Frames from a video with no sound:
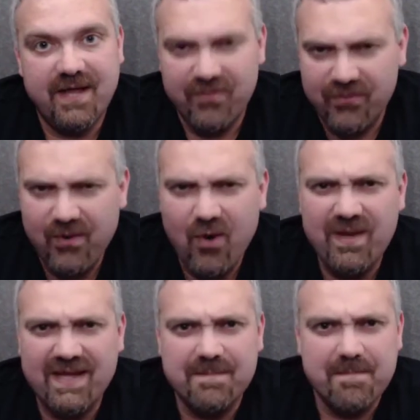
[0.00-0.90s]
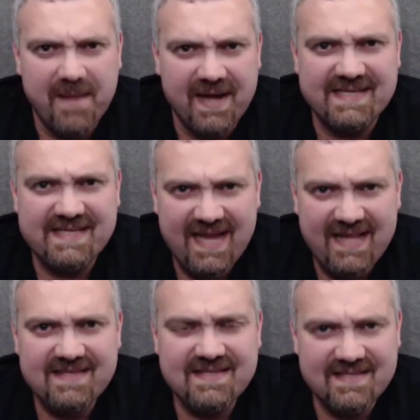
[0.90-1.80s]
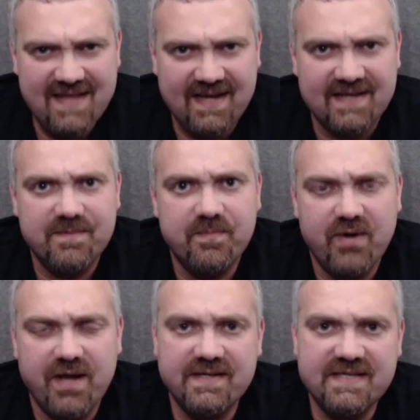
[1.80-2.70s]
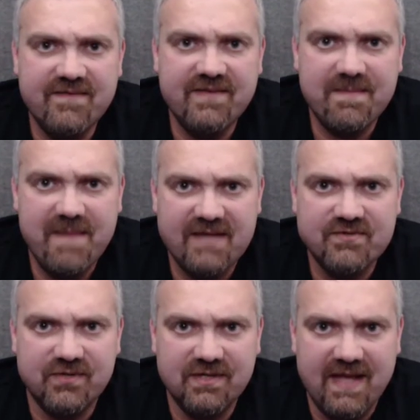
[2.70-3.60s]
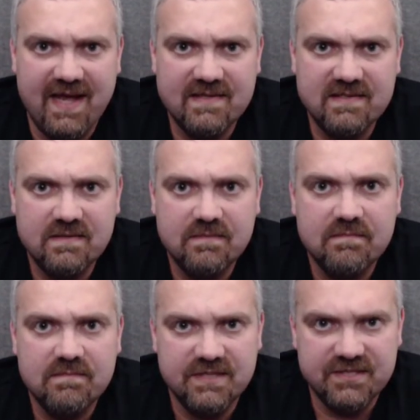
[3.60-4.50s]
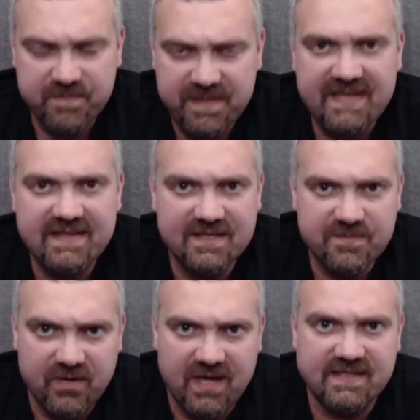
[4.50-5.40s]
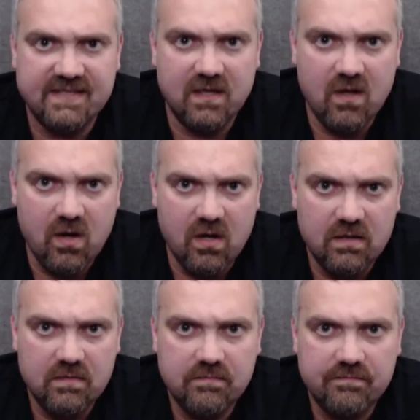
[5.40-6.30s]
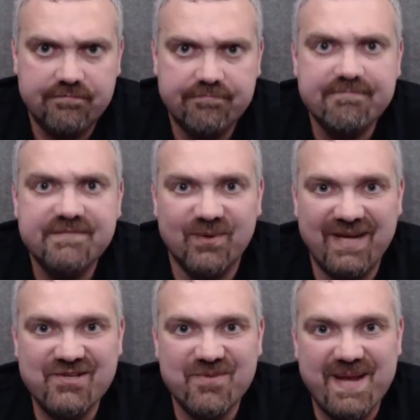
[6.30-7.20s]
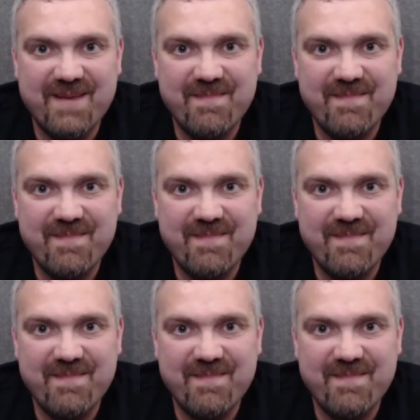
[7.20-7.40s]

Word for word: and throw in my 10 second productivity masterclass to speed this process along. So get your